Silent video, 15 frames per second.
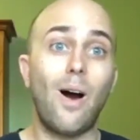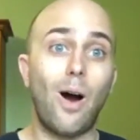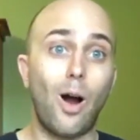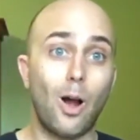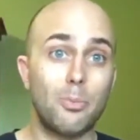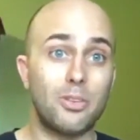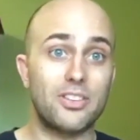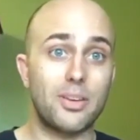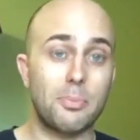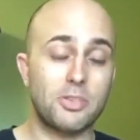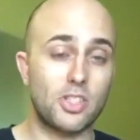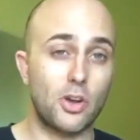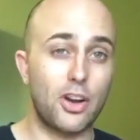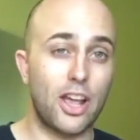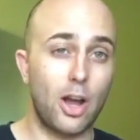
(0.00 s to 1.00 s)
I hope this
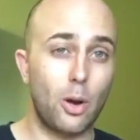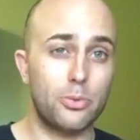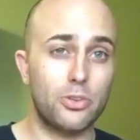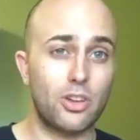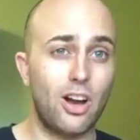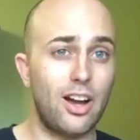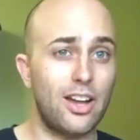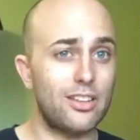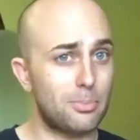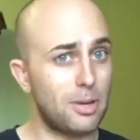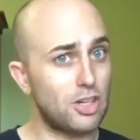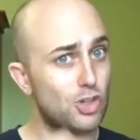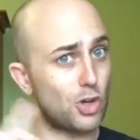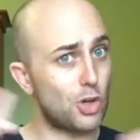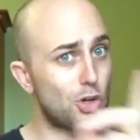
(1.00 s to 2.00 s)
episode helps, guys.
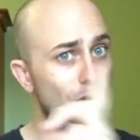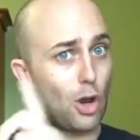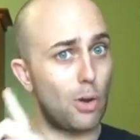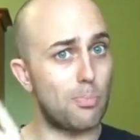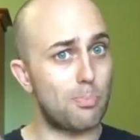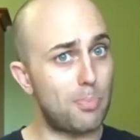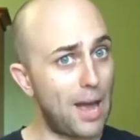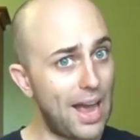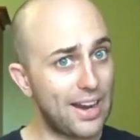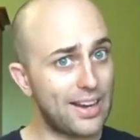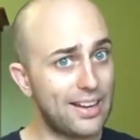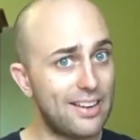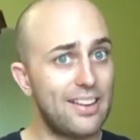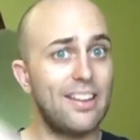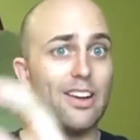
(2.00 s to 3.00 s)
Make sure you go
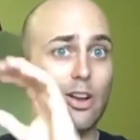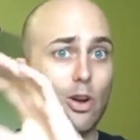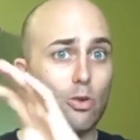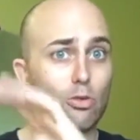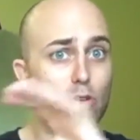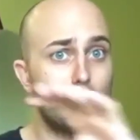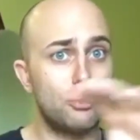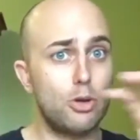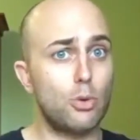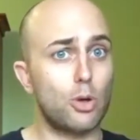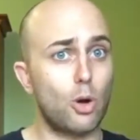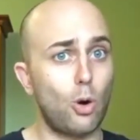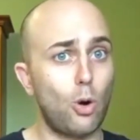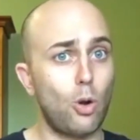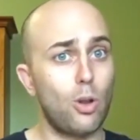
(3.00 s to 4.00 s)
back,
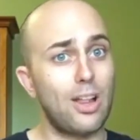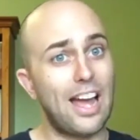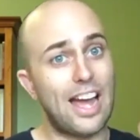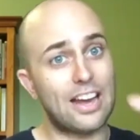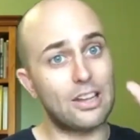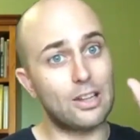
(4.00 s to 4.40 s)
review it all,